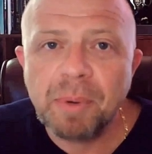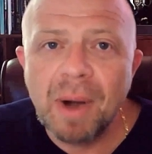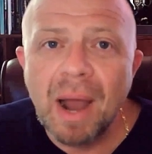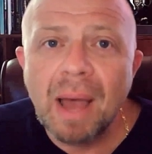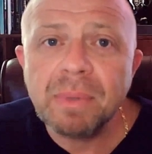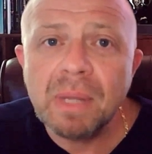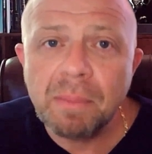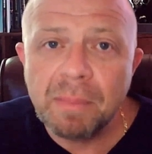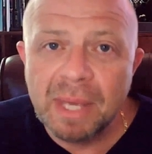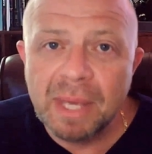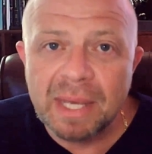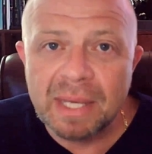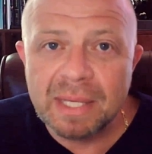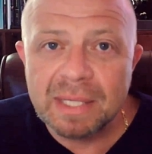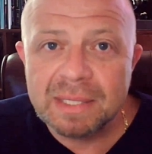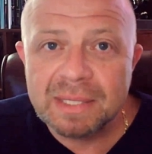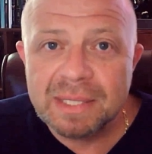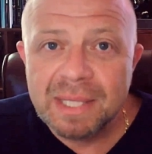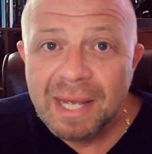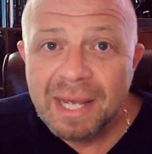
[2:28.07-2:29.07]
problem
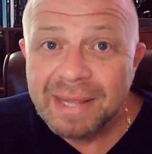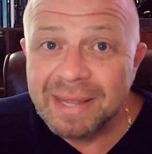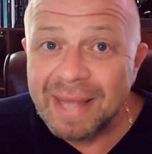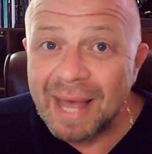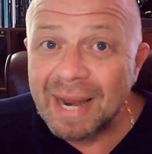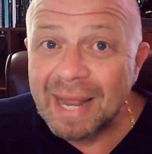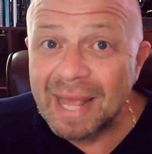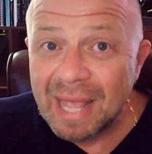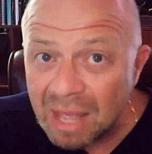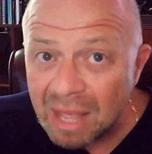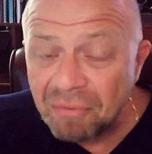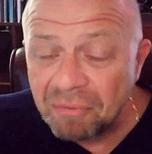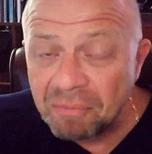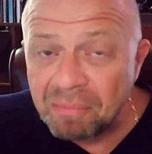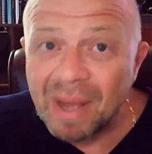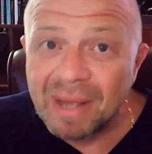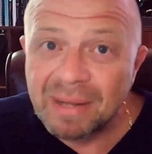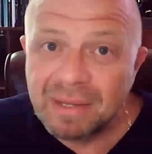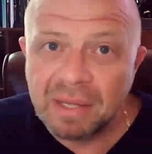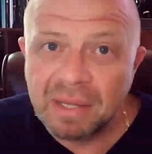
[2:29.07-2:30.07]
is that if
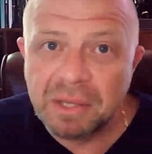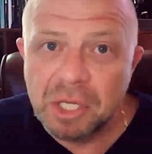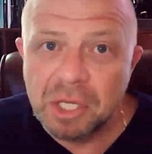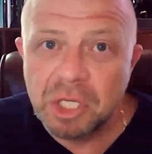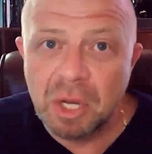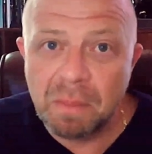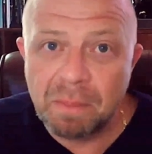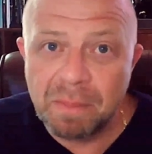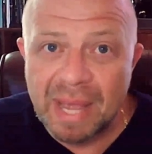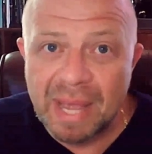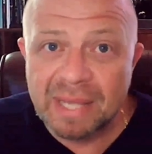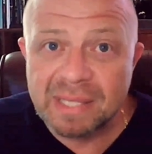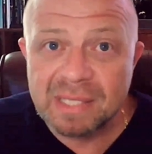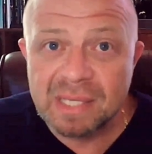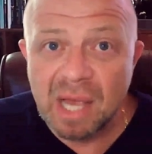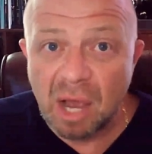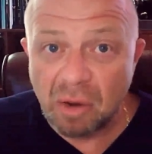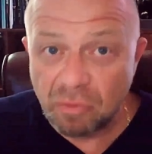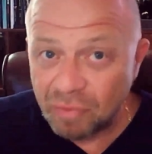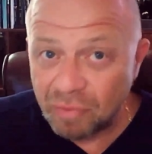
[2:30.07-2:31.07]
my technician
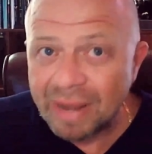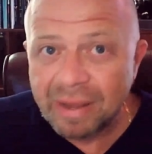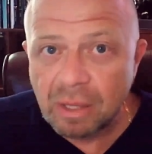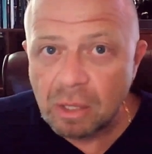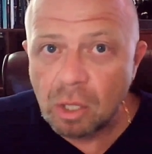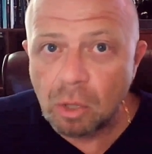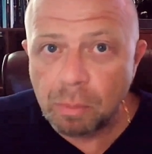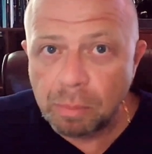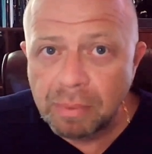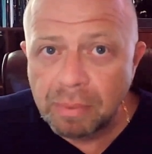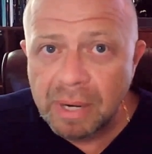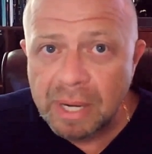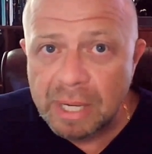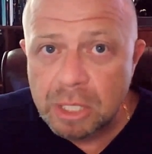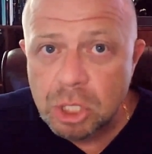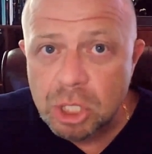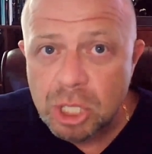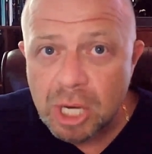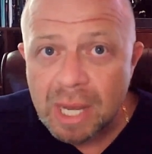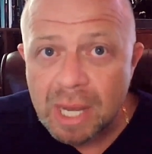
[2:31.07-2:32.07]
makes a regular
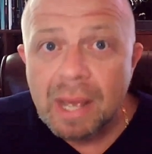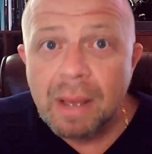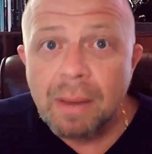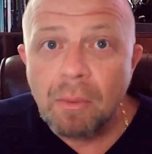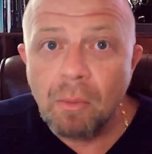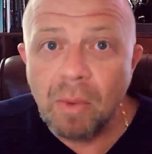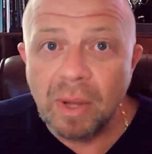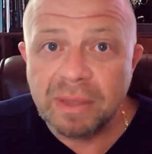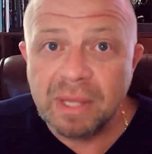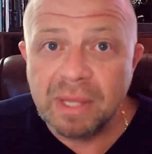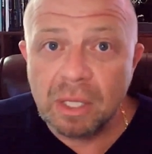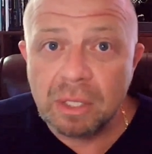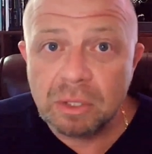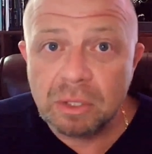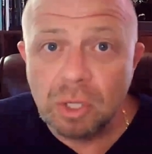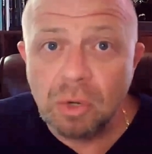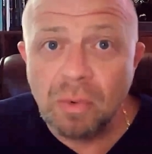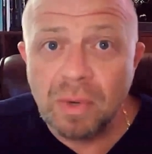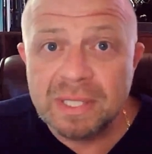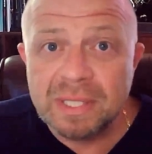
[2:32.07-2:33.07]
bridge, what they'll
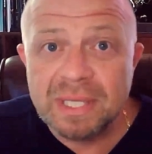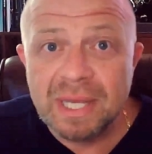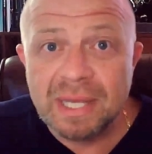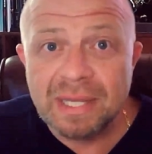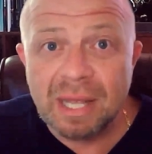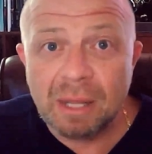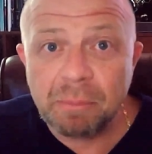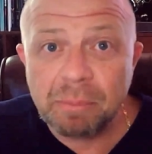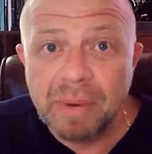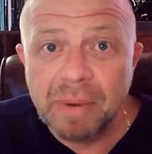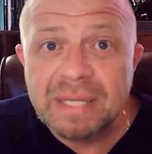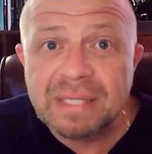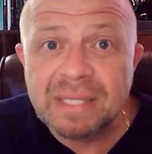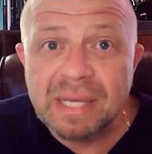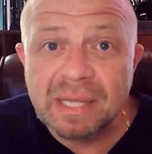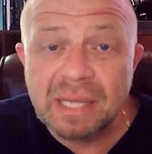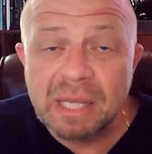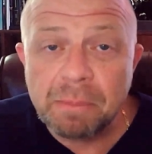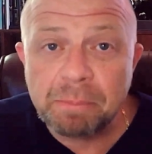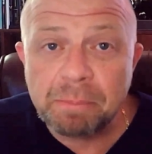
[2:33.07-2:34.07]
do is they'll
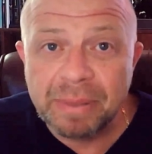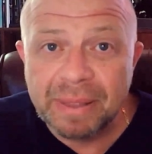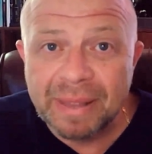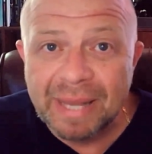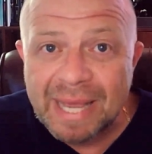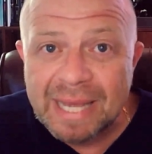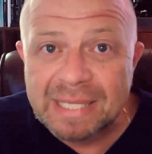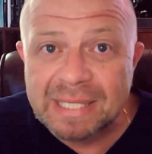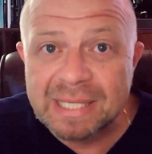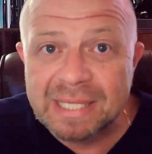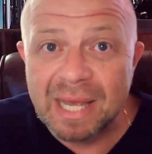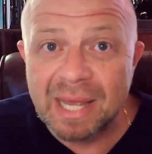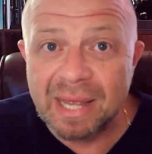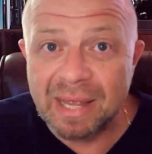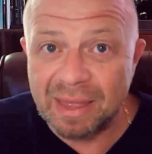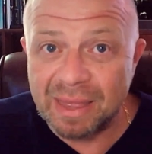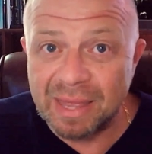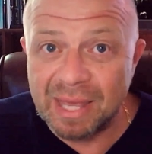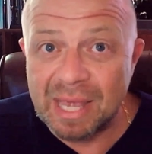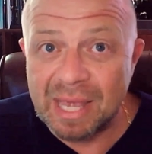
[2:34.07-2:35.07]
basically place
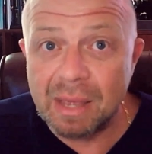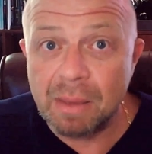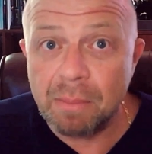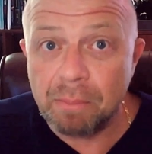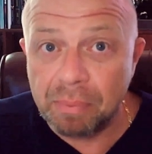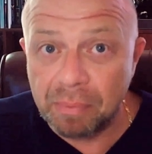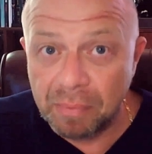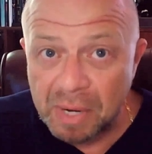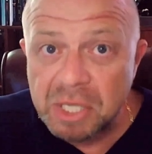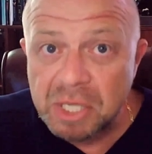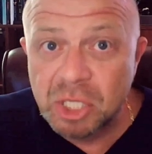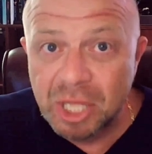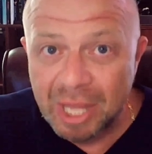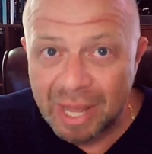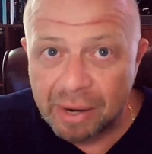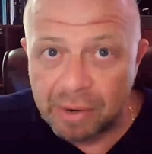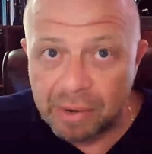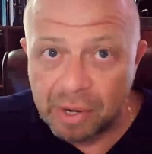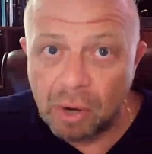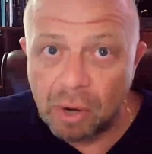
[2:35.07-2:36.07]
the bridged
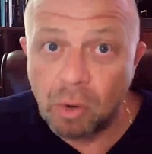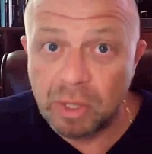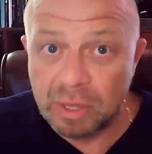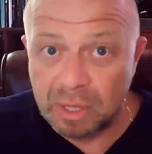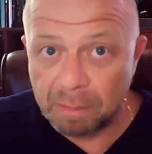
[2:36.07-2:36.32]
area or